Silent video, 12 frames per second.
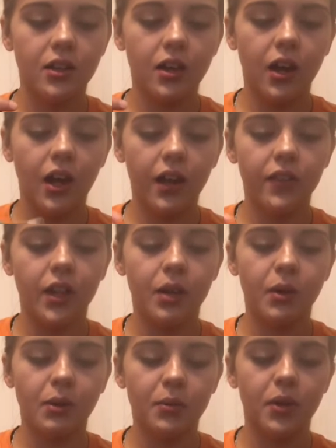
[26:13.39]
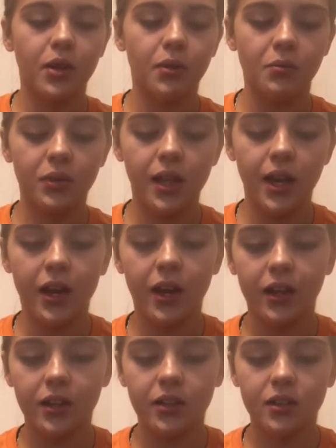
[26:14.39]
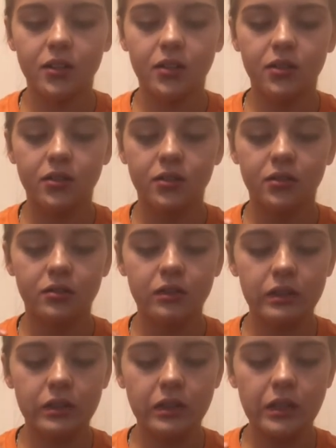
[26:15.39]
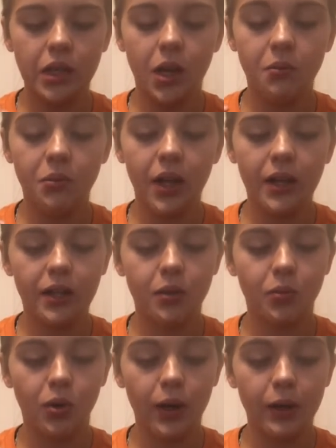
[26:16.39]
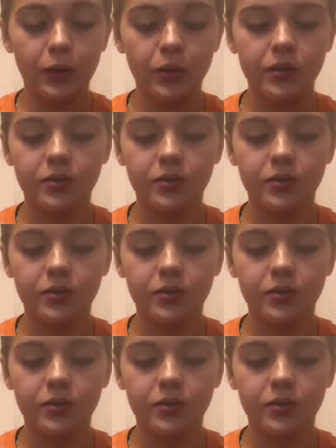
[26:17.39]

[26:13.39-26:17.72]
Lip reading: I thought about putting on black and a brown.